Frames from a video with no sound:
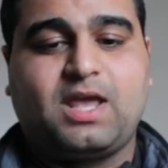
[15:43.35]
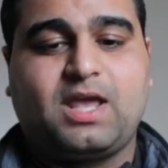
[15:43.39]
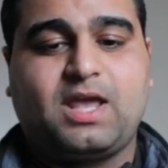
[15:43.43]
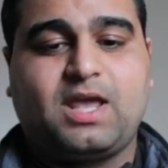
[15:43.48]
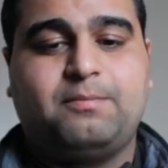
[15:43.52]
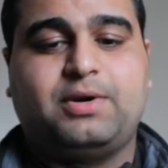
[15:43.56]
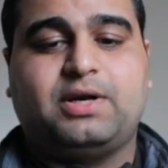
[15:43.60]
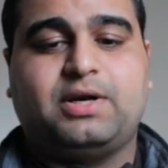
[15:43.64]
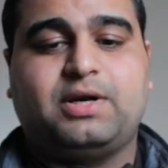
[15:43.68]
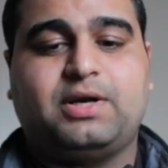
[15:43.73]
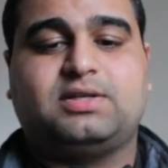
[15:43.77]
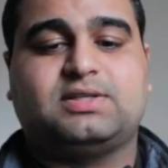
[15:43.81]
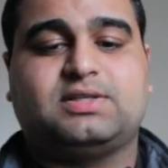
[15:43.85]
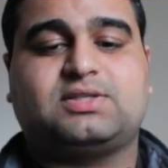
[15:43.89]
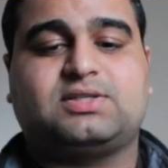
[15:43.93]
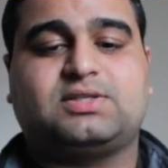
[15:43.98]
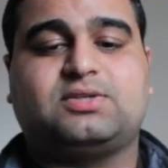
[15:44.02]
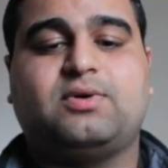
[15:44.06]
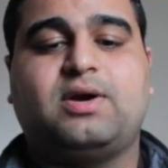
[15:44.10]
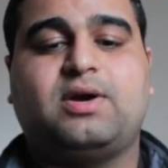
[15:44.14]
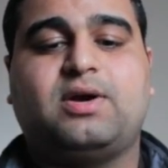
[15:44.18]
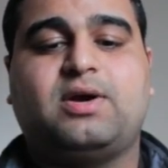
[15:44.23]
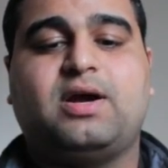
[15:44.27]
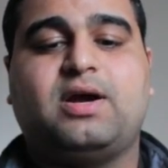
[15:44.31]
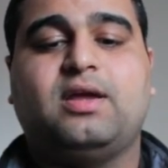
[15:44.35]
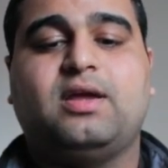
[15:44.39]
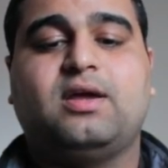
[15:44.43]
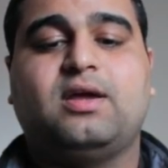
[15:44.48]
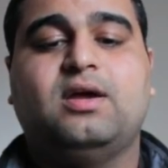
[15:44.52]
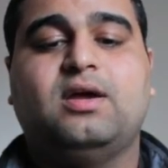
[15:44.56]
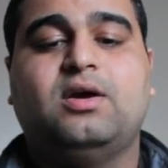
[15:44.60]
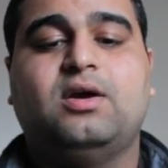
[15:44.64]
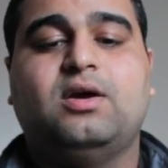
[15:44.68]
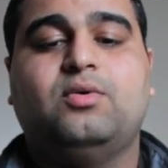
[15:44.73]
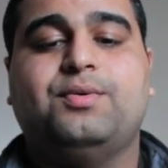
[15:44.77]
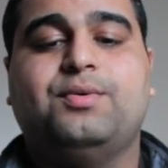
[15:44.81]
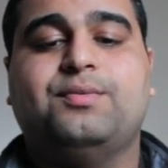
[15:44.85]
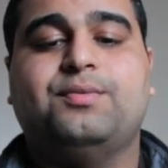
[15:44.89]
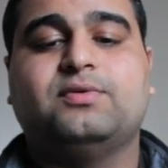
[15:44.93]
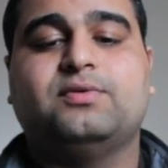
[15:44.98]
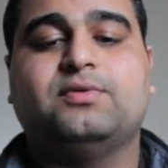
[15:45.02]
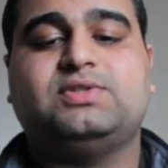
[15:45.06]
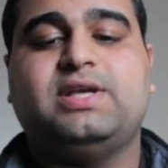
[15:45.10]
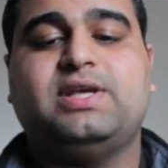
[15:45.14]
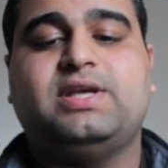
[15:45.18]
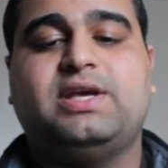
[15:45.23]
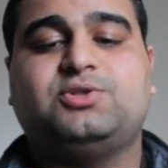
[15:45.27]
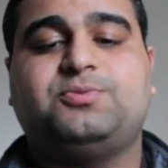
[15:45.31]
Predator's Cry removes
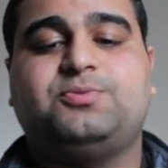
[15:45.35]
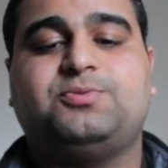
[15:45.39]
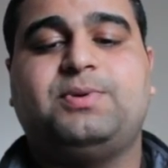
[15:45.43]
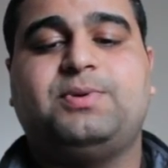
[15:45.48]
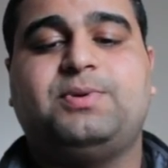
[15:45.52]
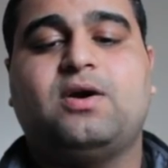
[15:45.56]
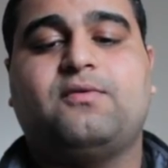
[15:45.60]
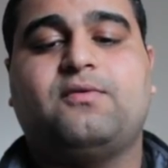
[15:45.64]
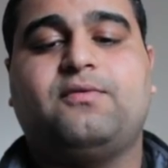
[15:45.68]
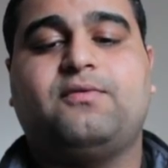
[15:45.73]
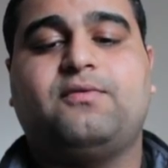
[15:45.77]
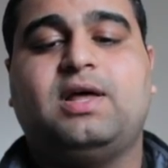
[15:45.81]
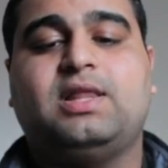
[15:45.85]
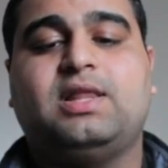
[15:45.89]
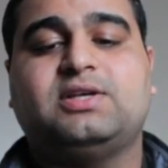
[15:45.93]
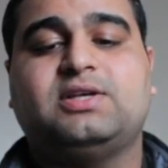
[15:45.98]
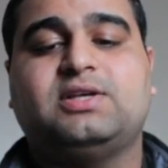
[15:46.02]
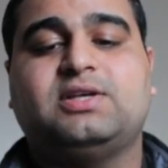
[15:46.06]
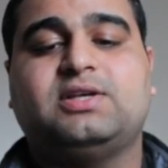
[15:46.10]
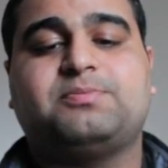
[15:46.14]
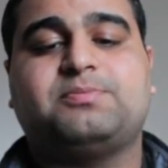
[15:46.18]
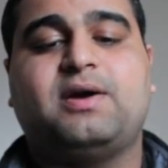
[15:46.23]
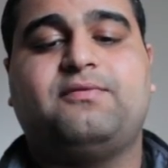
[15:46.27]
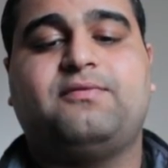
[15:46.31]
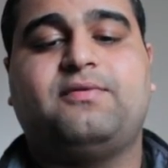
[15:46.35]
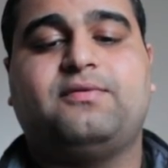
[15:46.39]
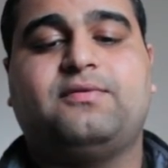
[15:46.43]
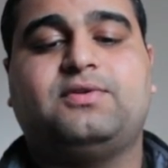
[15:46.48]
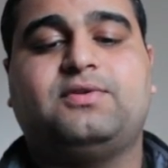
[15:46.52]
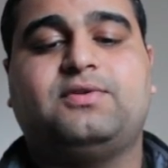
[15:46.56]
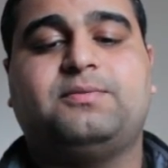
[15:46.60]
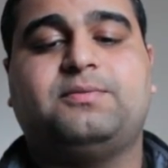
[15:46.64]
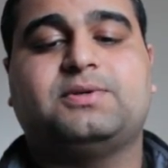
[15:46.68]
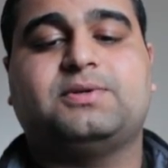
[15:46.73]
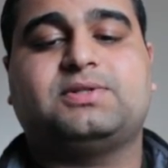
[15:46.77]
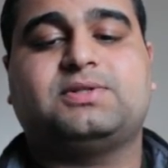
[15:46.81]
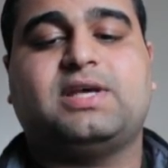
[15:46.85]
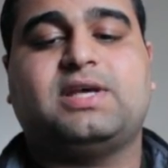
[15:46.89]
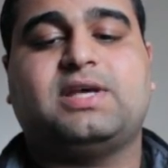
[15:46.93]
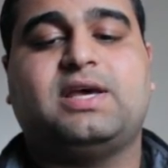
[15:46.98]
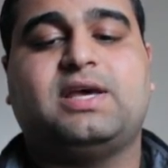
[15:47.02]
the HP of allies by 50%.